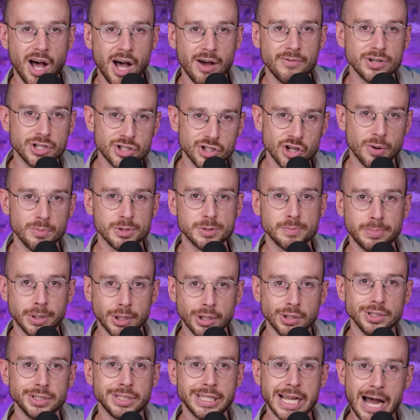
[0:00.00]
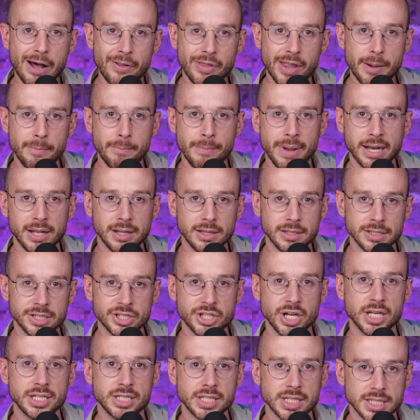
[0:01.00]
other shops pulled down their metal
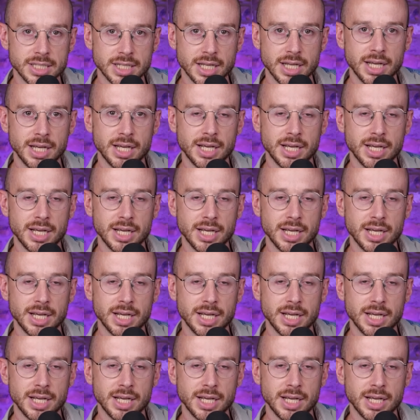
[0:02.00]
shutters.